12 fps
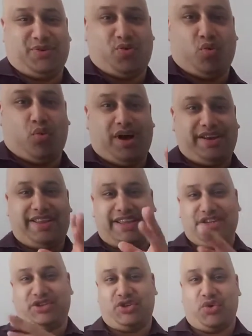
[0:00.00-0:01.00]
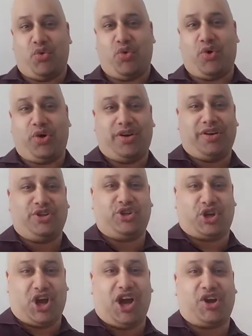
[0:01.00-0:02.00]
What is your
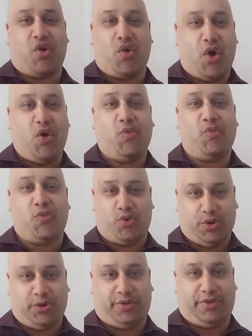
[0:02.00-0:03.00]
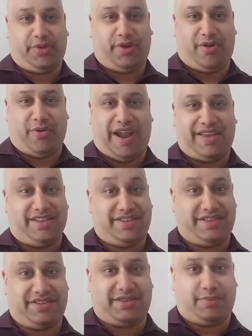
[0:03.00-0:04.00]
Chicago home worth? All right, this
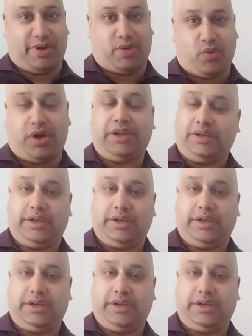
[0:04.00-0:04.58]
is the big one.